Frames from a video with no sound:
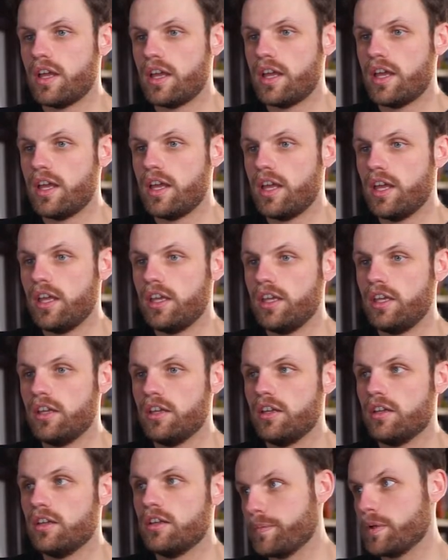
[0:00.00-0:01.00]
a
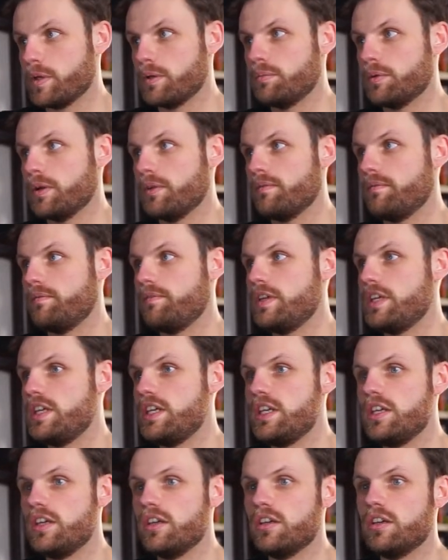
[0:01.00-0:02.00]
Command
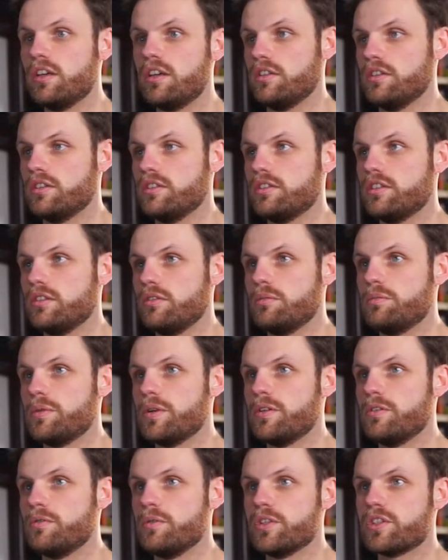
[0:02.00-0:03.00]
V. So
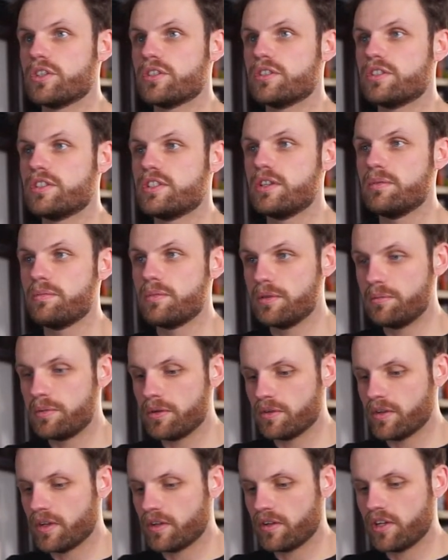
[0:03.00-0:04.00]
we're just simply
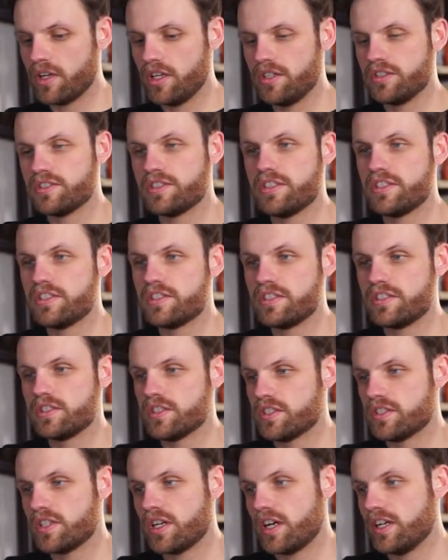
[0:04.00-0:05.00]
building out colours, and this is
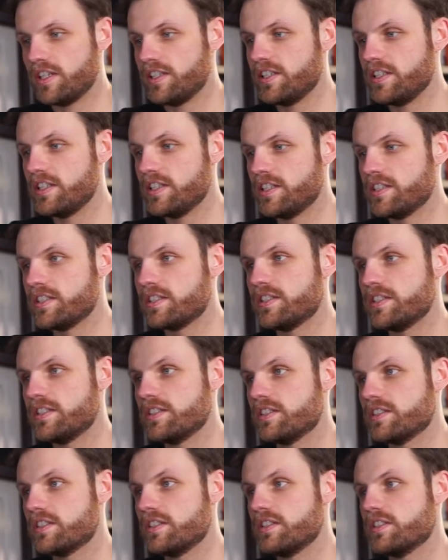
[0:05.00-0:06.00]
just ideas.
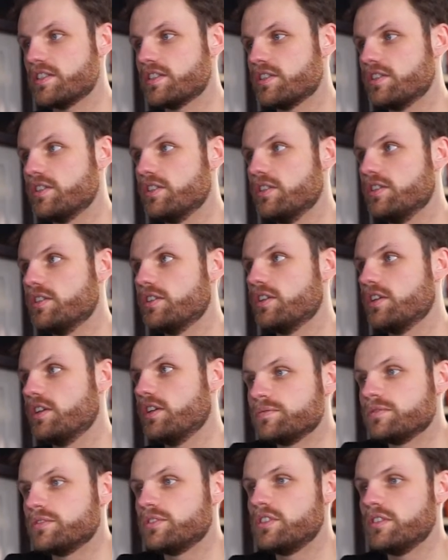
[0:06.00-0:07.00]
This could
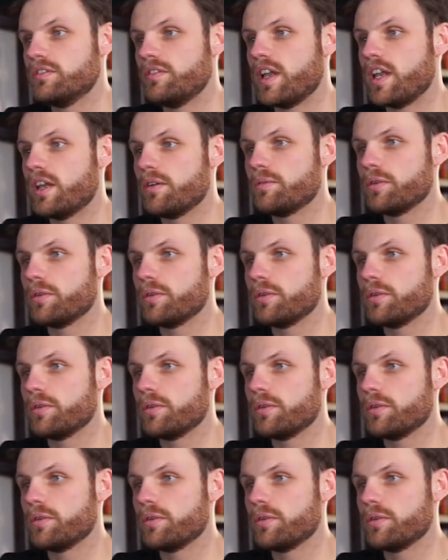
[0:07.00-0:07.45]
develop